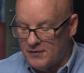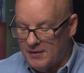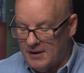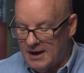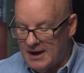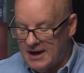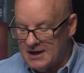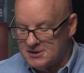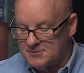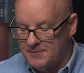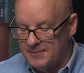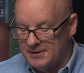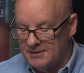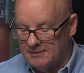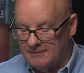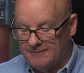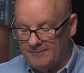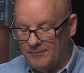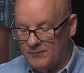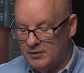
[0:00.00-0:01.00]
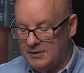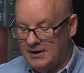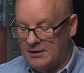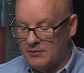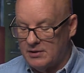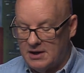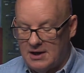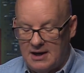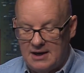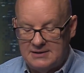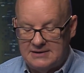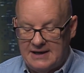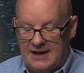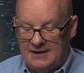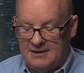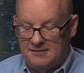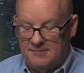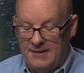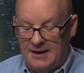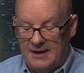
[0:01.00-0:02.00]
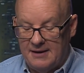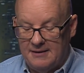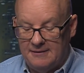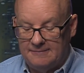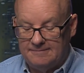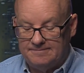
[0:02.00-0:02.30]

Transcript: the hospital, when they were contacted about it,